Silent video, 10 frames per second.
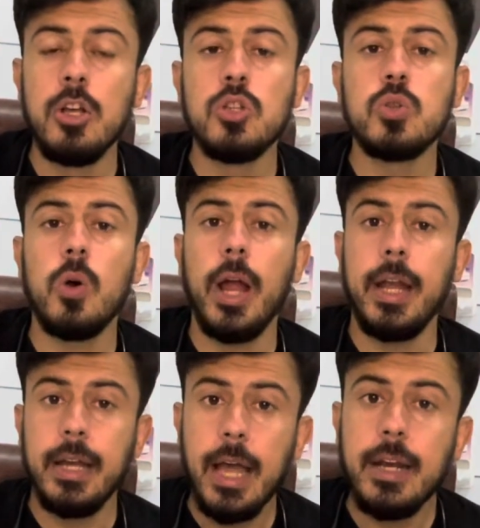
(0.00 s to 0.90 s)
So
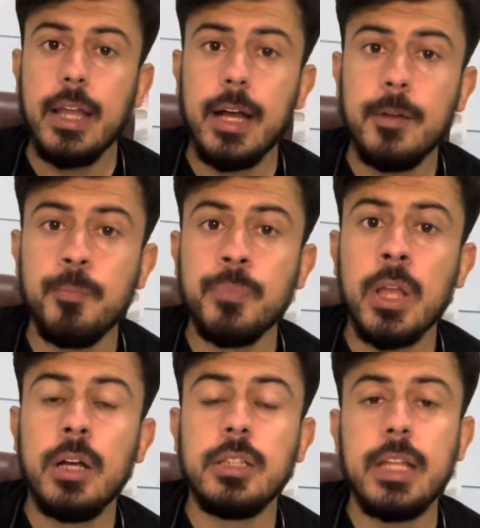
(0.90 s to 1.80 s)
in diarrhea,
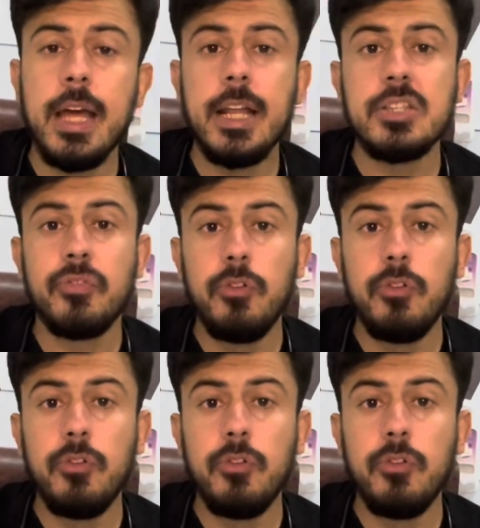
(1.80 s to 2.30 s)
there is